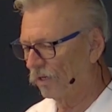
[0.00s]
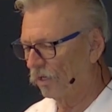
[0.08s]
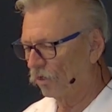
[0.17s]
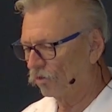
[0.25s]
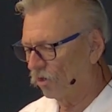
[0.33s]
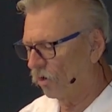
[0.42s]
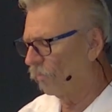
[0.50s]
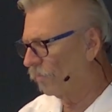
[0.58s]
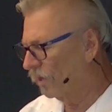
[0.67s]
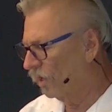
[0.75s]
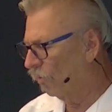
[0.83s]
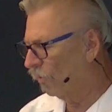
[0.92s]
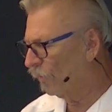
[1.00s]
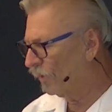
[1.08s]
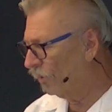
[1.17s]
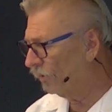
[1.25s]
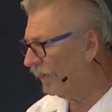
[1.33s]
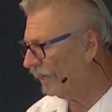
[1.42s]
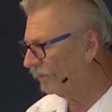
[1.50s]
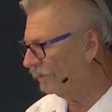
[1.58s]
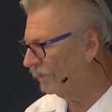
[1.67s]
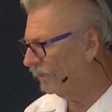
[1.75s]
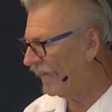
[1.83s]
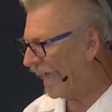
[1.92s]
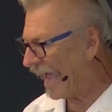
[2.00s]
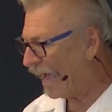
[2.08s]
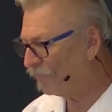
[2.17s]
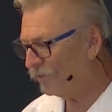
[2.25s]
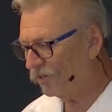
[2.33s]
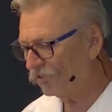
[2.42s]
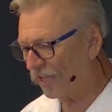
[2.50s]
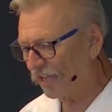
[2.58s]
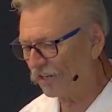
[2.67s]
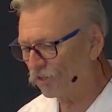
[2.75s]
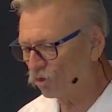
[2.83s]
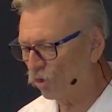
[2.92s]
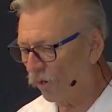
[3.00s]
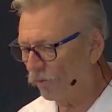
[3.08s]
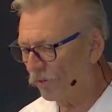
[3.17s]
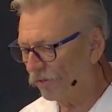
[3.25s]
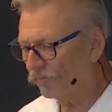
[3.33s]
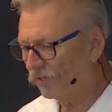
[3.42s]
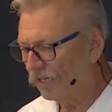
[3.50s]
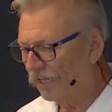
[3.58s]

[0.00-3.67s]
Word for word: So, when we look at happiness and enjoyment,